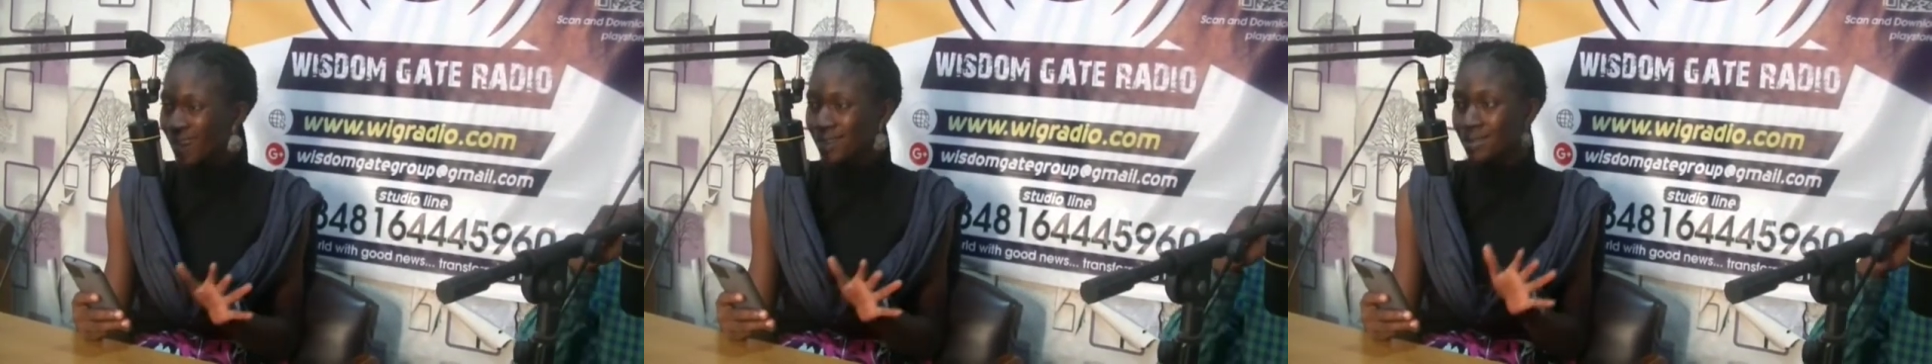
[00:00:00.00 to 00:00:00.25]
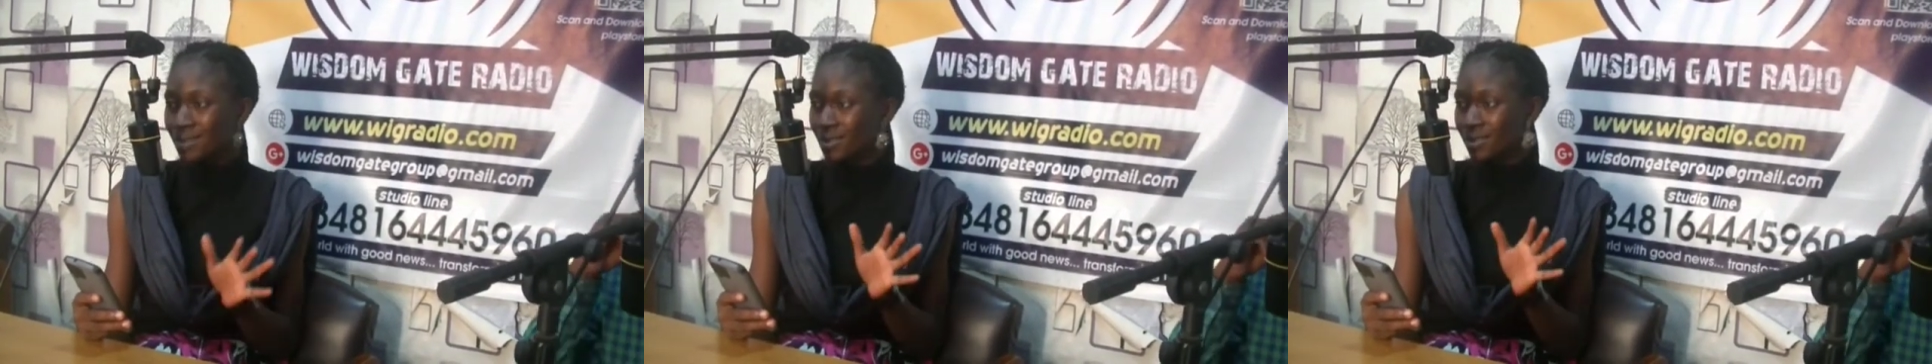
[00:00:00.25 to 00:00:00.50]

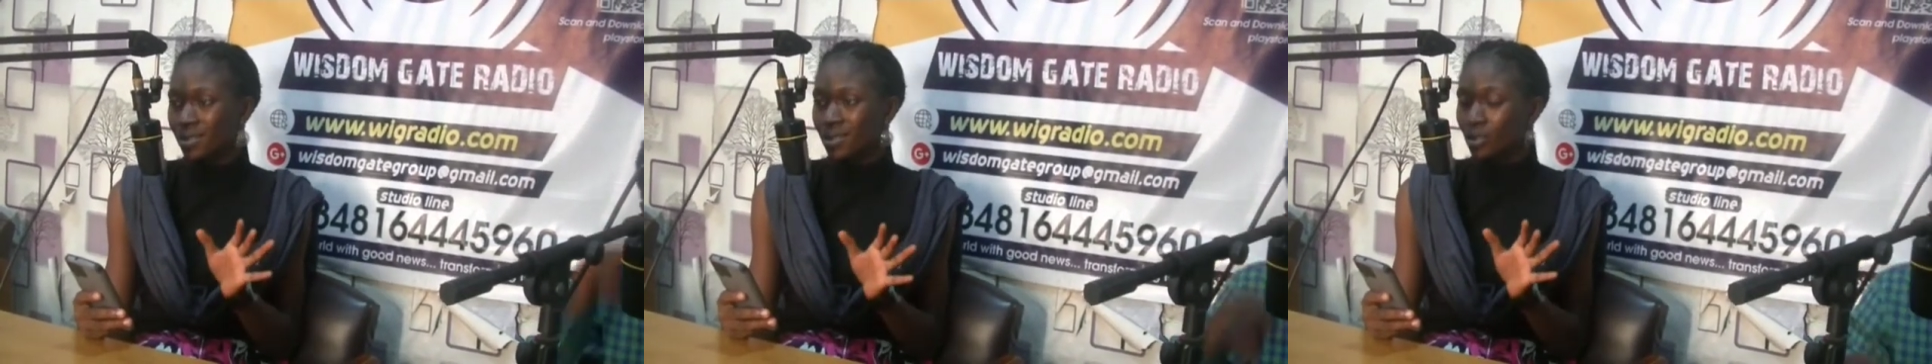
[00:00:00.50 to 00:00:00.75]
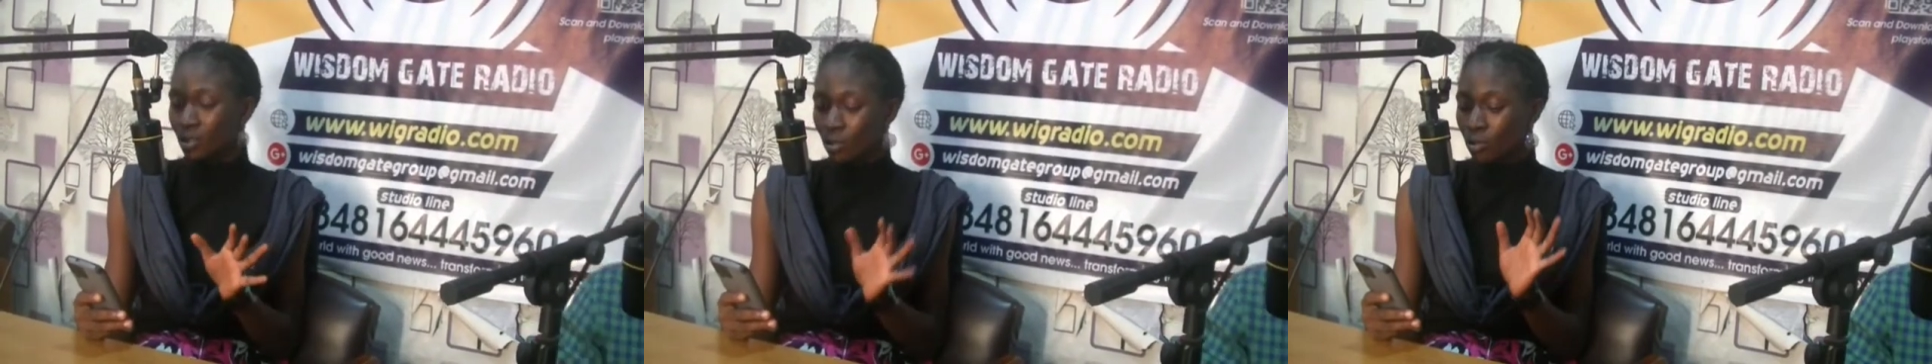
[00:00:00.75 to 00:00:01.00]
And
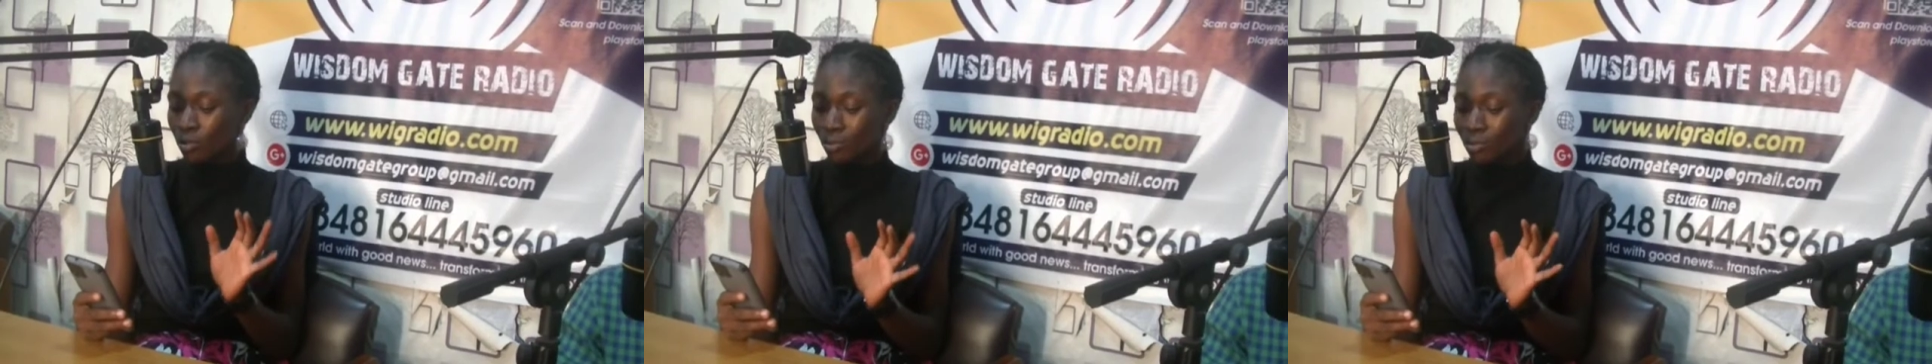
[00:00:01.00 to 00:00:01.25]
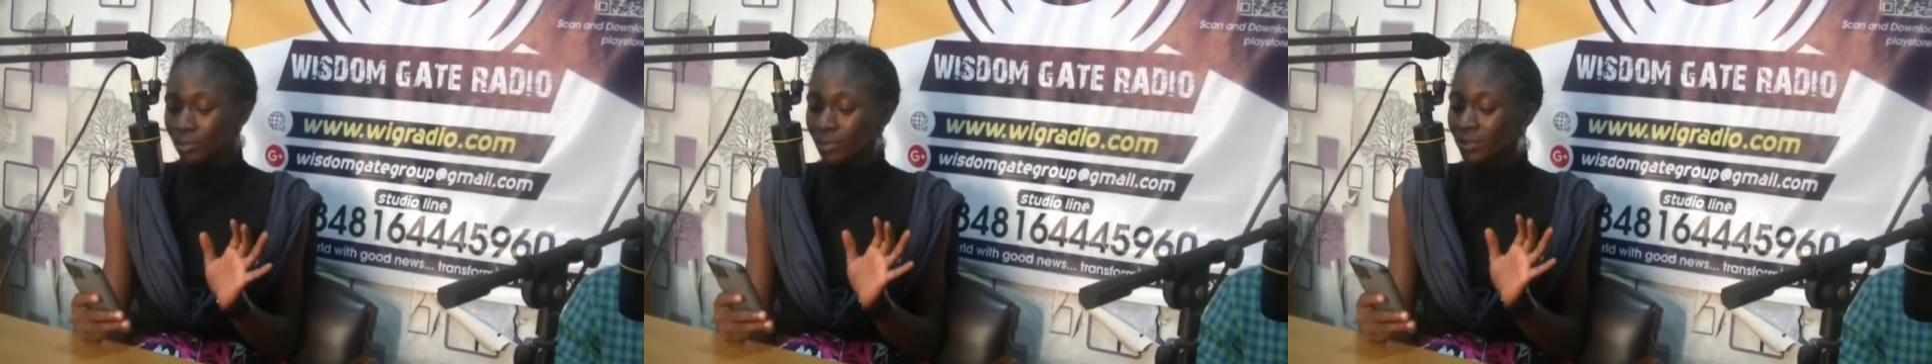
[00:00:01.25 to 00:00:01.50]
you know,
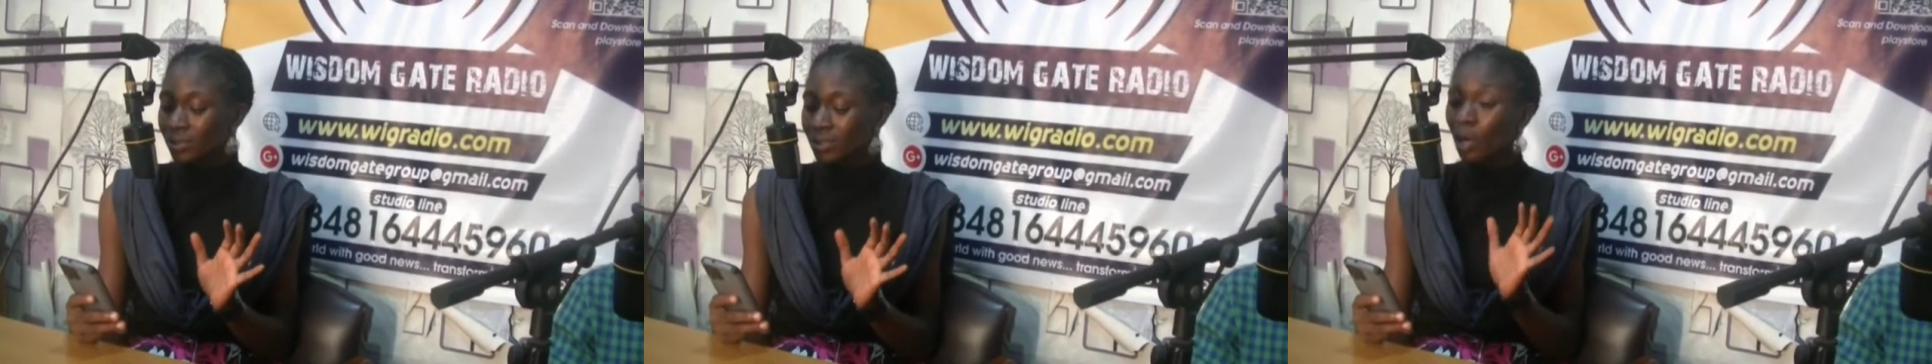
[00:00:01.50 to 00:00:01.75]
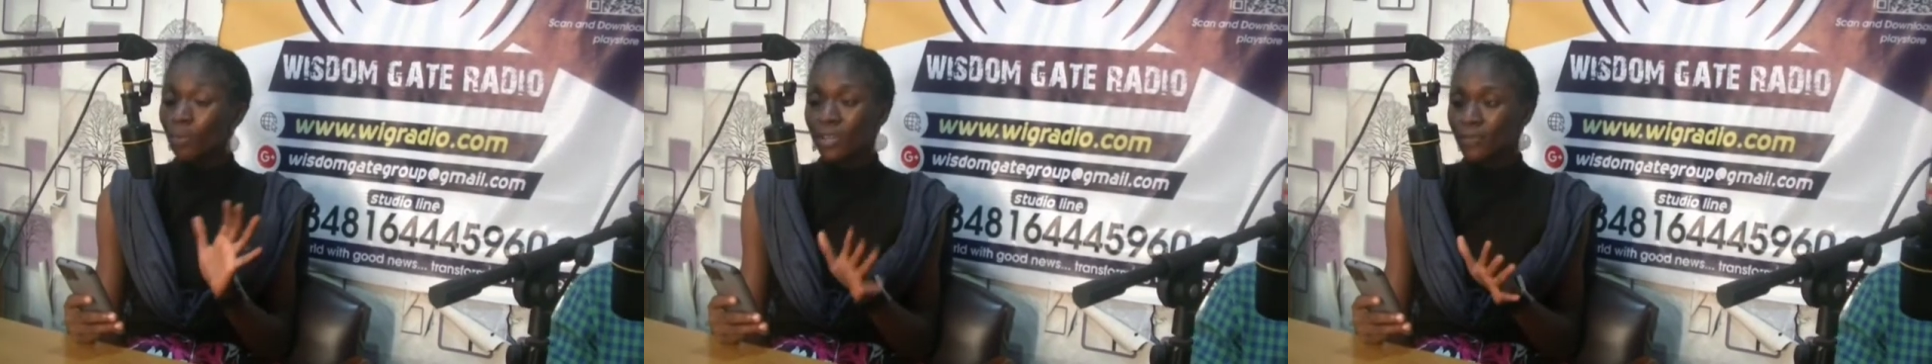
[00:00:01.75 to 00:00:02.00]

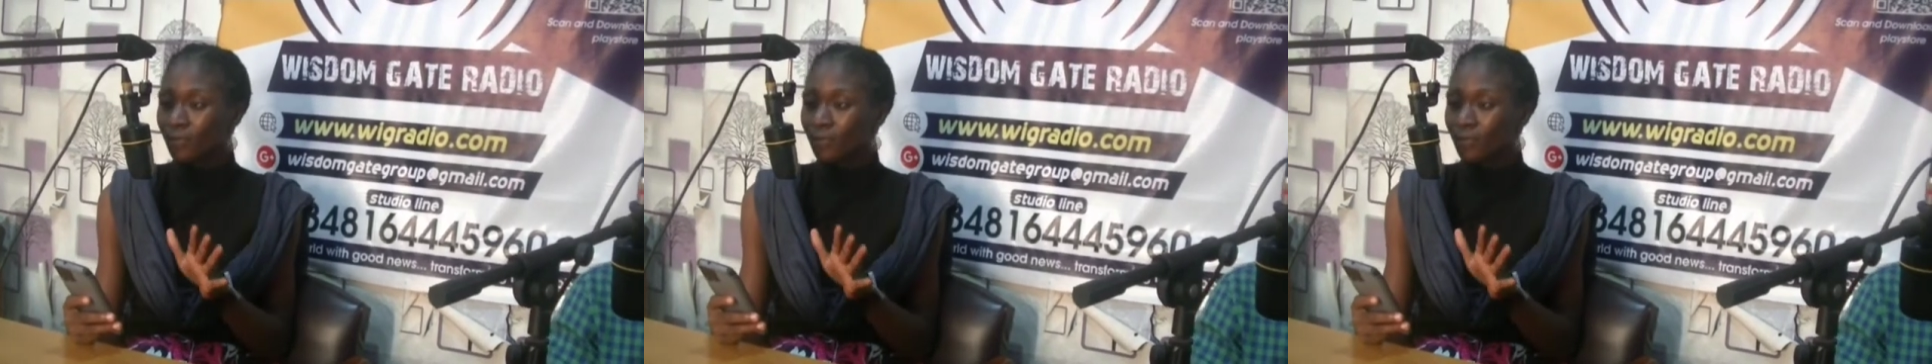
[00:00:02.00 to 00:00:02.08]
there'll be